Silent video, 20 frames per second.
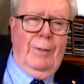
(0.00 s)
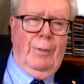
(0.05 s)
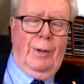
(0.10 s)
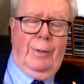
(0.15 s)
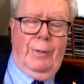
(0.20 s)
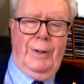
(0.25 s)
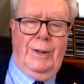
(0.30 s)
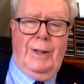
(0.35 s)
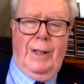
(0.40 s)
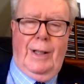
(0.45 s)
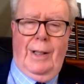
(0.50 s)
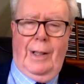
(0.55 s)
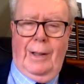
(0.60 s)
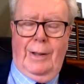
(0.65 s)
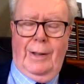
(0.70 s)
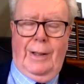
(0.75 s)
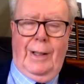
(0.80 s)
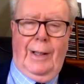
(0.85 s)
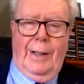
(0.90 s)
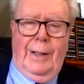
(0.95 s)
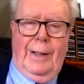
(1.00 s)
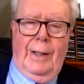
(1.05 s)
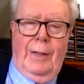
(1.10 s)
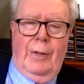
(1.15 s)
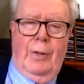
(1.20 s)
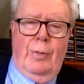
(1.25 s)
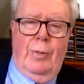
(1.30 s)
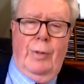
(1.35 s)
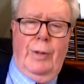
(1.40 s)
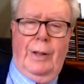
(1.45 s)
well, we say, okay, get
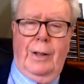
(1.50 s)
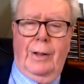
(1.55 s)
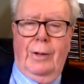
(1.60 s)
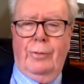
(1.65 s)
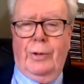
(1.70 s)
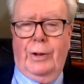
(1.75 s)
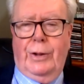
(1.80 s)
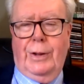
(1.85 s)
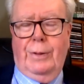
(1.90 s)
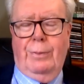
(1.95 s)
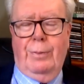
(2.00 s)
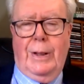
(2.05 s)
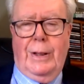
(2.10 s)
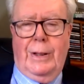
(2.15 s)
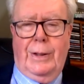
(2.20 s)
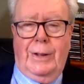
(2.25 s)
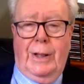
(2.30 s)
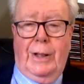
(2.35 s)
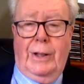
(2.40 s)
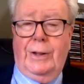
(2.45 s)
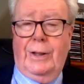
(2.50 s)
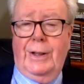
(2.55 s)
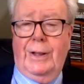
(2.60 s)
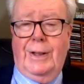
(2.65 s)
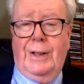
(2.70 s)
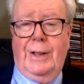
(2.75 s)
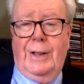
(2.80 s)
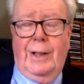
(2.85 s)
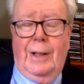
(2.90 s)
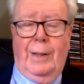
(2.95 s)
on with it. Richard done. Marles actually
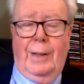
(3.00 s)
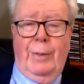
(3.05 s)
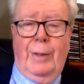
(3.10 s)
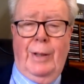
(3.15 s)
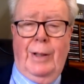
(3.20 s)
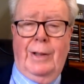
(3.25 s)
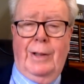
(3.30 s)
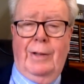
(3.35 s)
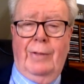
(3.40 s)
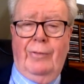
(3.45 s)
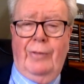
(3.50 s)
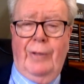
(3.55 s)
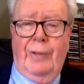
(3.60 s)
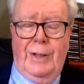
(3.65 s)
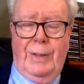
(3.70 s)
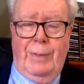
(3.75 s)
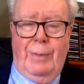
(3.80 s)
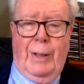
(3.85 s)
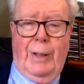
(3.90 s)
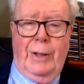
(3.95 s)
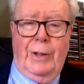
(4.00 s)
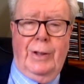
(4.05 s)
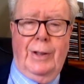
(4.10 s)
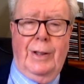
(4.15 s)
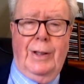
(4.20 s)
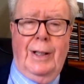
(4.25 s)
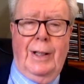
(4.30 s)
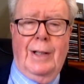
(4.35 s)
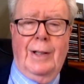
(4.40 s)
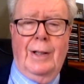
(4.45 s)
said that about the defence budget
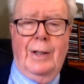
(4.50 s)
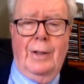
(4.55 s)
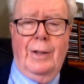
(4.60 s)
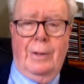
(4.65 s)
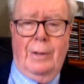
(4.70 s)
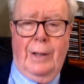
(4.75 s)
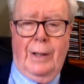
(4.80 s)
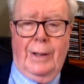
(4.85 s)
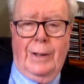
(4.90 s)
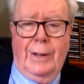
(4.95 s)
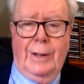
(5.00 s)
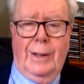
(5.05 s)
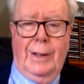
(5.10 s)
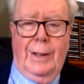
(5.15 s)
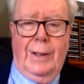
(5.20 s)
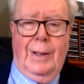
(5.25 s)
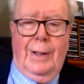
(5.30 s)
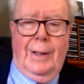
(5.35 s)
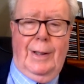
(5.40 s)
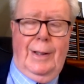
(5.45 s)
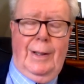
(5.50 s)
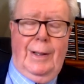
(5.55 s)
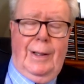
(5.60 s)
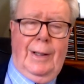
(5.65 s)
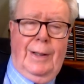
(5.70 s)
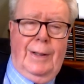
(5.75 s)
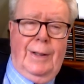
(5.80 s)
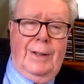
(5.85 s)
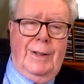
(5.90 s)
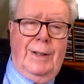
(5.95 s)
the other night
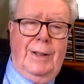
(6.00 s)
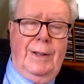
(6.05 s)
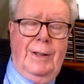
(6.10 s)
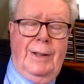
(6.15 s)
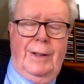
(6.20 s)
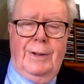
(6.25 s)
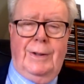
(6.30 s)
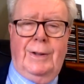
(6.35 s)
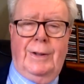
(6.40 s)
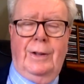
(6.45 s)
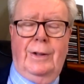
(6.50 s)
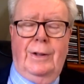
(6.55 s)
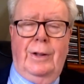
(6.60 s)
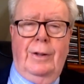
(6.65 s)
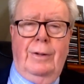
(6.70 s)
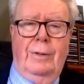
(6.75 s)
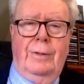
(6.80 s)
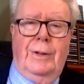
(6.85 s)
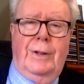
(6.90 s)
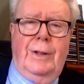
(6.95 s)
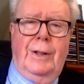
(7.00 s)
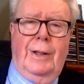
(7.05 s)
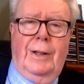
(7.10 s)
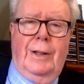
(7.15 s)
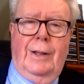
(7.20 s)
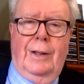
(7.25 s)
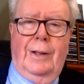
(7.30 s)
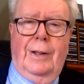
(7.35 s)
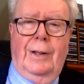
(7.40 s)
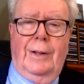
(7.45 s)
at the Sydney Institute uh,
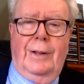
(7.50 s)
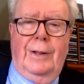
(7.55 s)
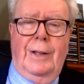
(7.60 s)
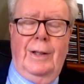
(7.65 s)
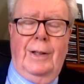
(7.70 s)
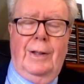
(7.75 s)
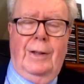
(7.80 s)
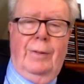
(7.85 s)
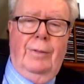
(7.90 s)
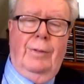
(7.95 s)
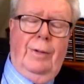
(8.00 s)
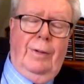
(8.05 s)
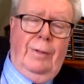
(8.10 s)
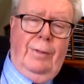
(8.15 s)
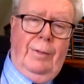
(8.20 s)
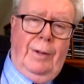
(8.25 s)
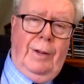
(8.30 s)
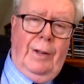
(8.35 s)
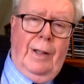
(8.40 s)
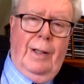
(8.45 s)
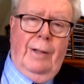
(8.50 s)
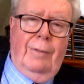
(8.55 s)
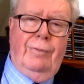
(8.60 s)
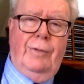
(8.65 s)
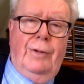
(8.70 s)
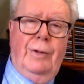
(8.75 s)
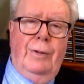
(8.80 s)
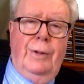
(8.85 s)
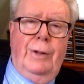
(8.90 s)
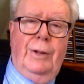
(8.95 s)
uh, dinner, you
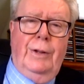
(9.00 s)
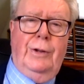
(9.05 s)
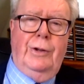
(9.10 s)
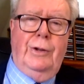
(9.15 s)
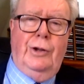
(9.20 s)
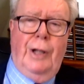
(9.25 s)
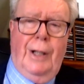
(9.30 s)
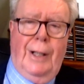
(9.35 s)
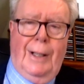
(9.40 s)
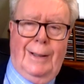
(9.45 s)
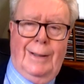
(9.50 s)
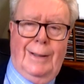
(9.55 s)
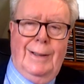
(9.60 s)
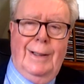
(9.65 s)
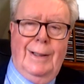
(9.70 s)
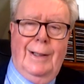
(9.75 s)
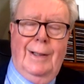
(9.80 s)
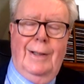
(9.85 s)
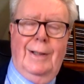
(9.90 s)
have to inject